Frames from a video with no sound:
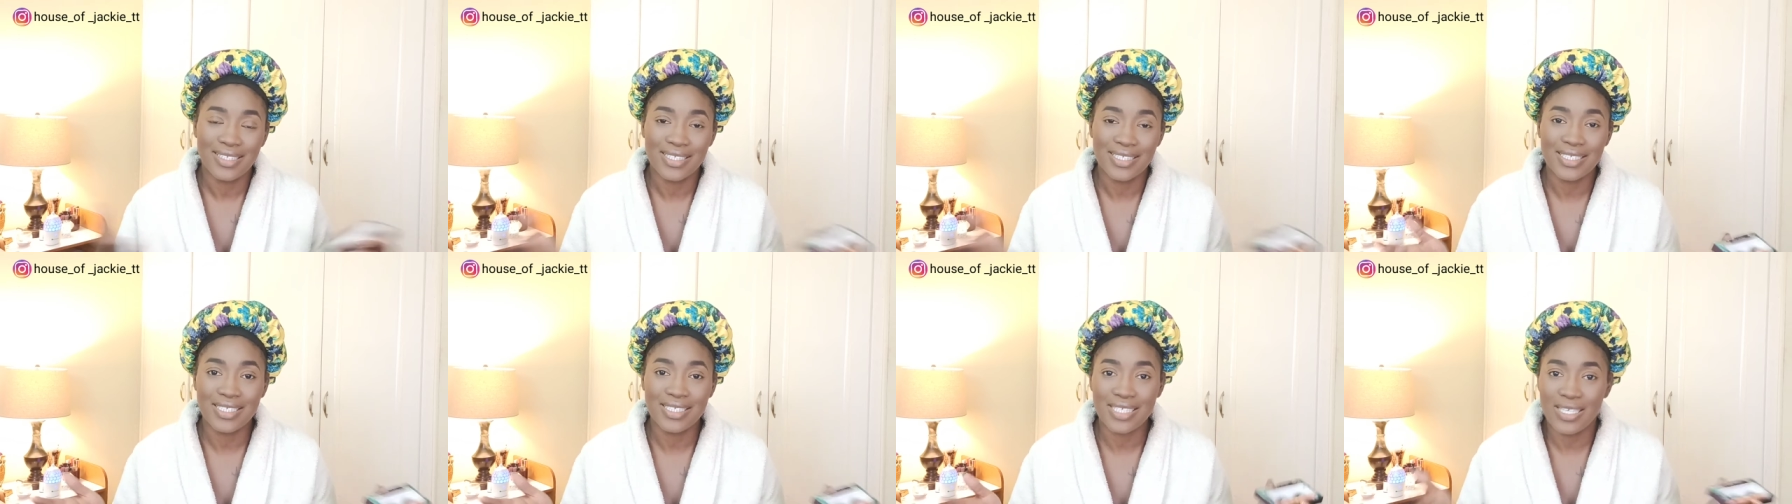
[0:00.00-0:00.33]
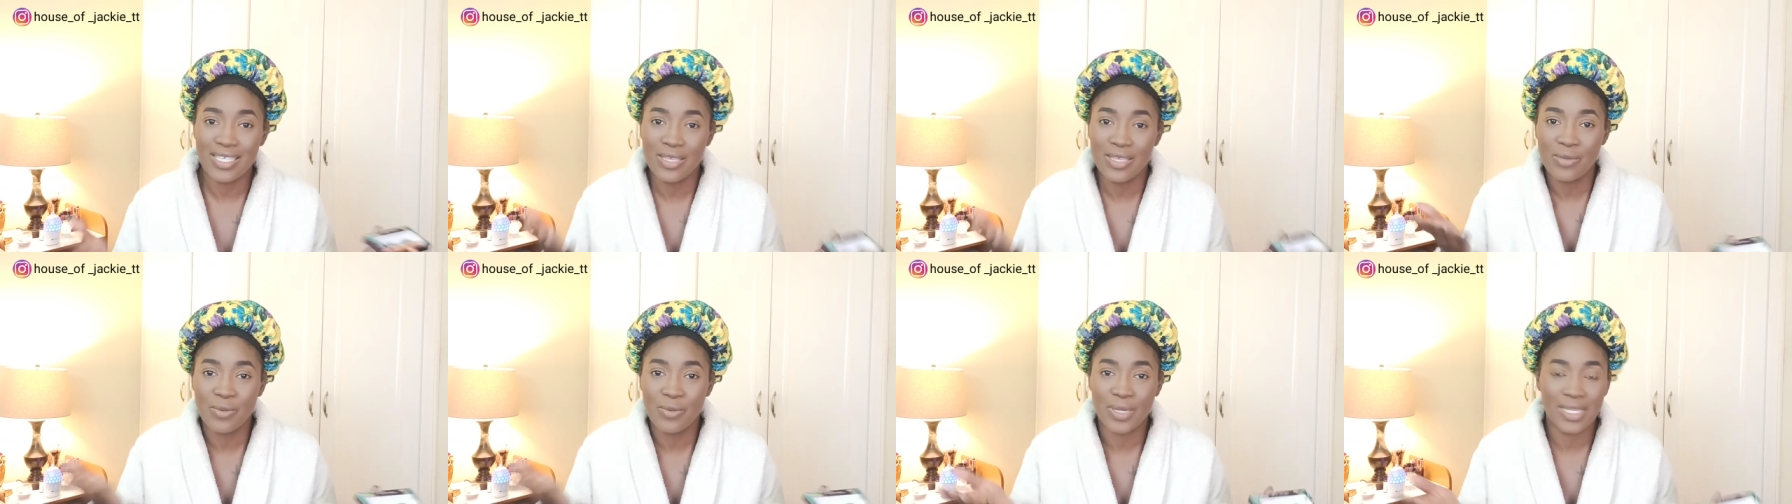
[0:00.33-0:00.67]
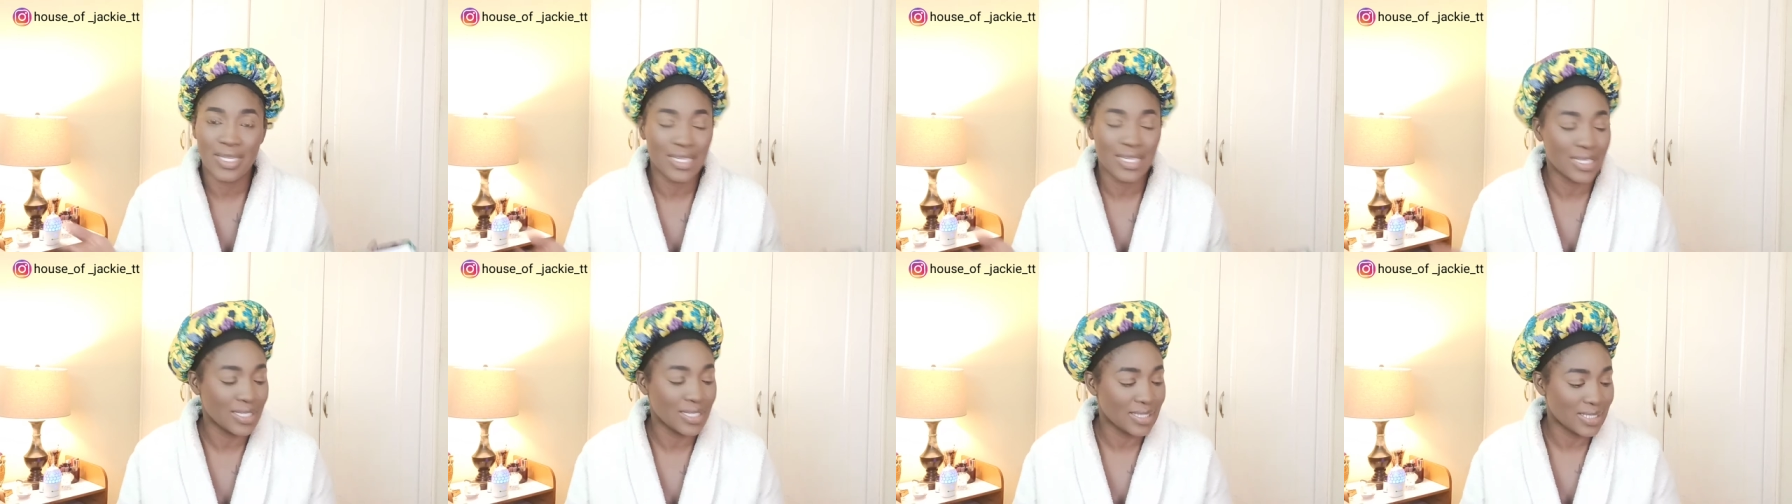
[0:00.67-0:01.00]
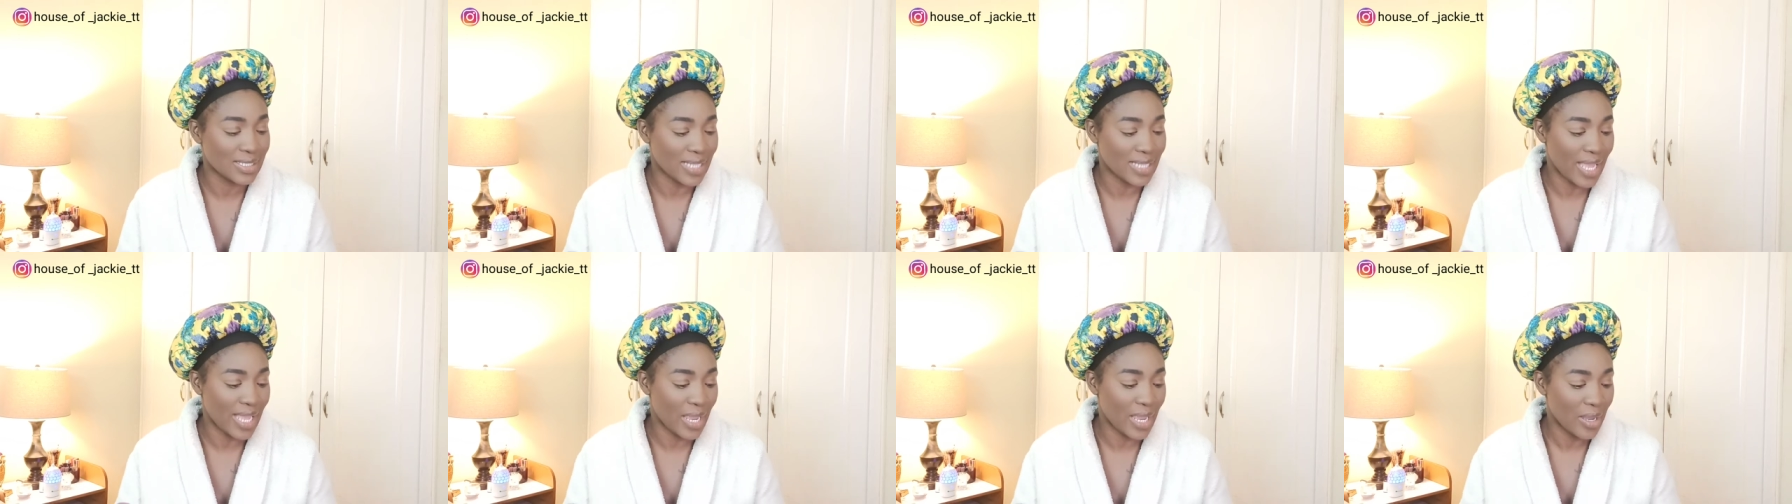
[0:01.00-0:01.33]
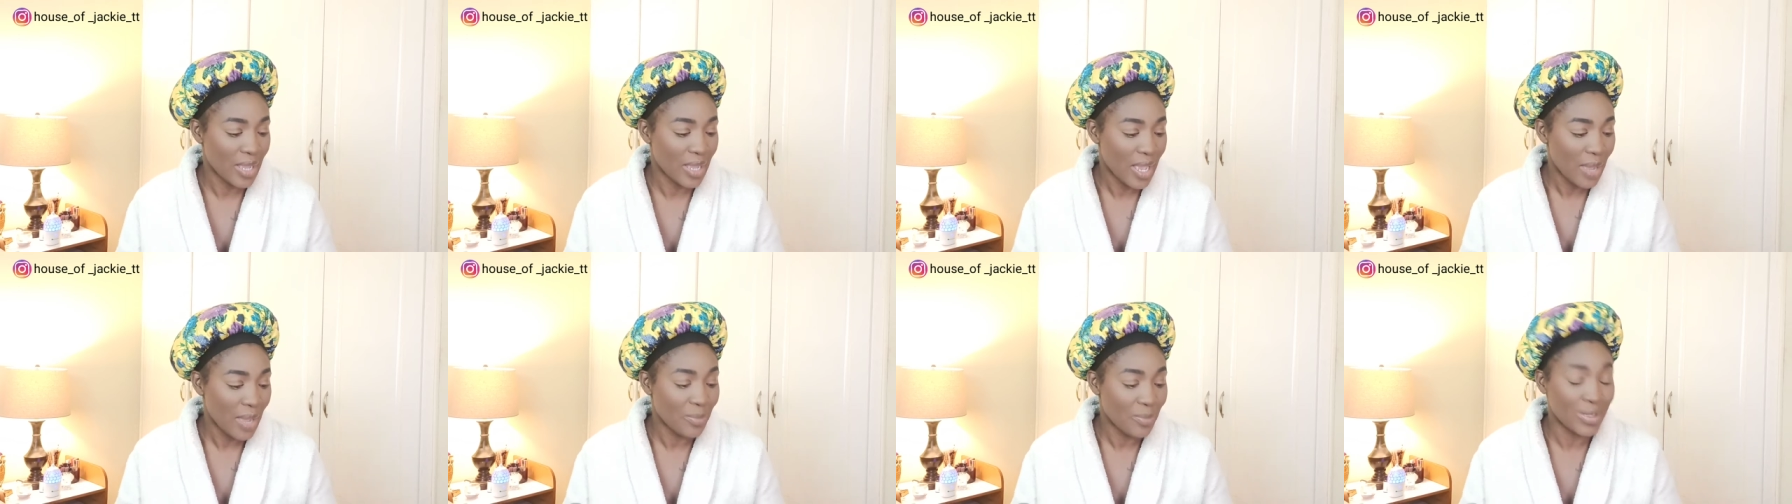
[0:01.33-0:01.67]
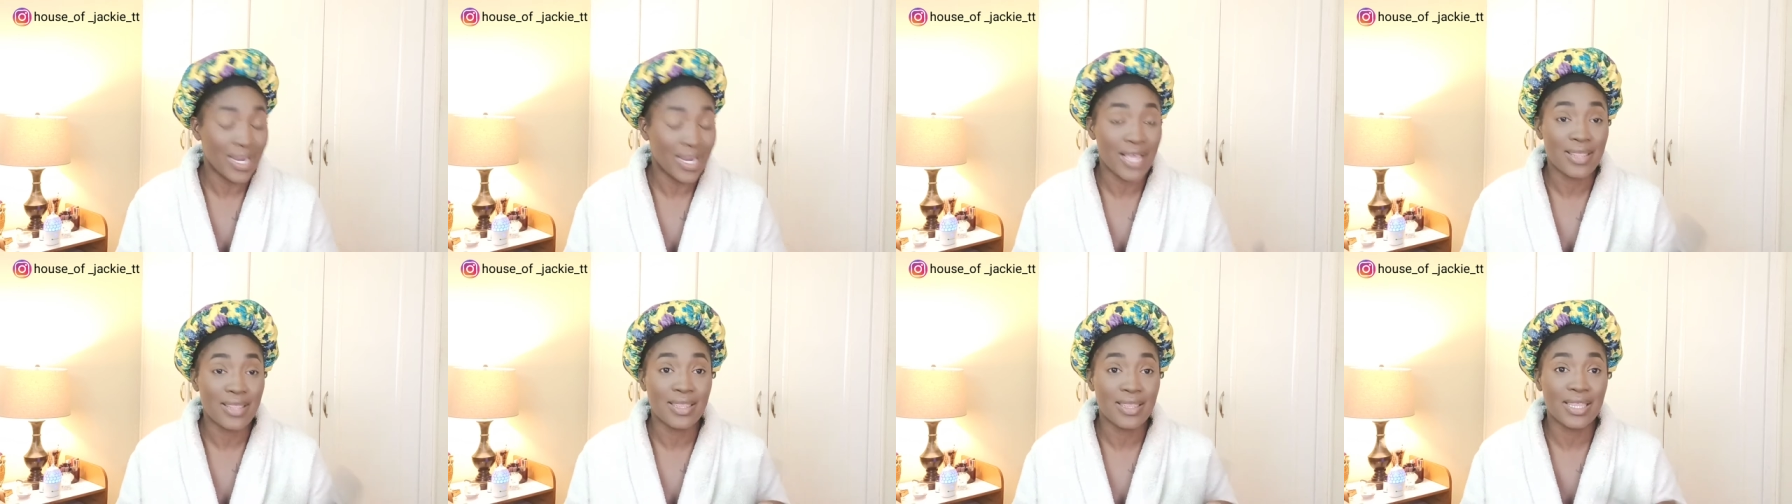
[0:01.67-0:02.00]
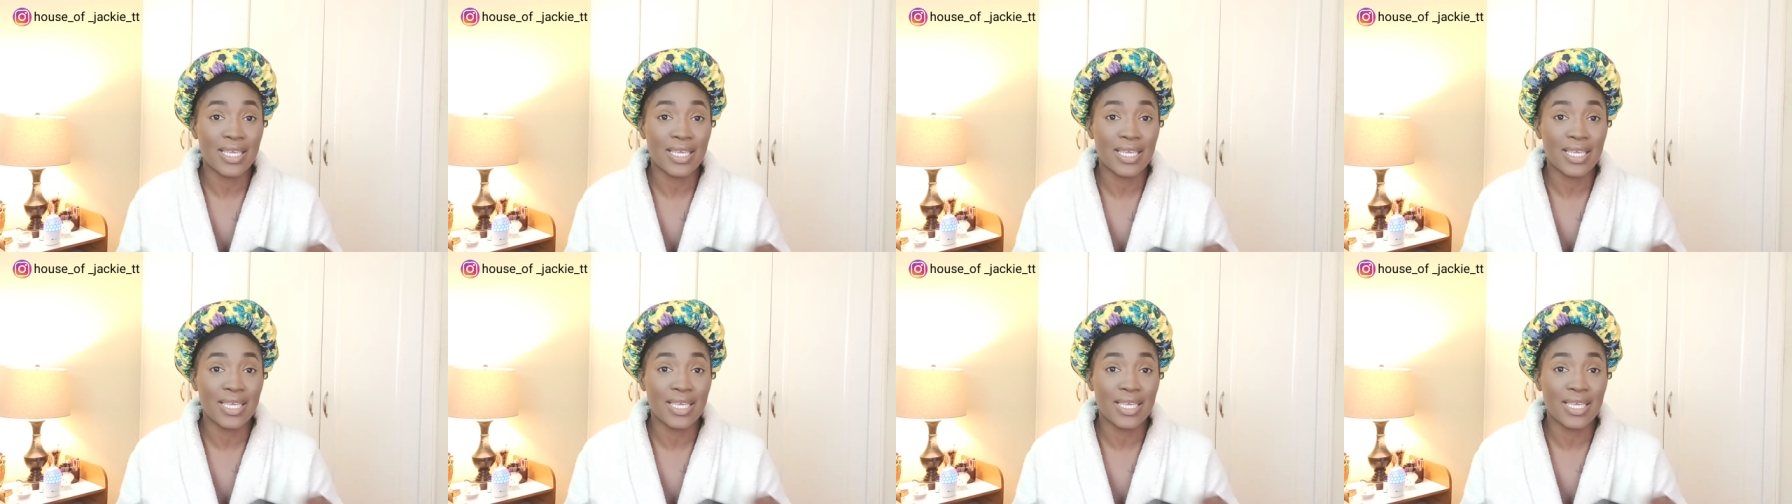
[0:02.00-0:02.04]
to see what it looks like. But I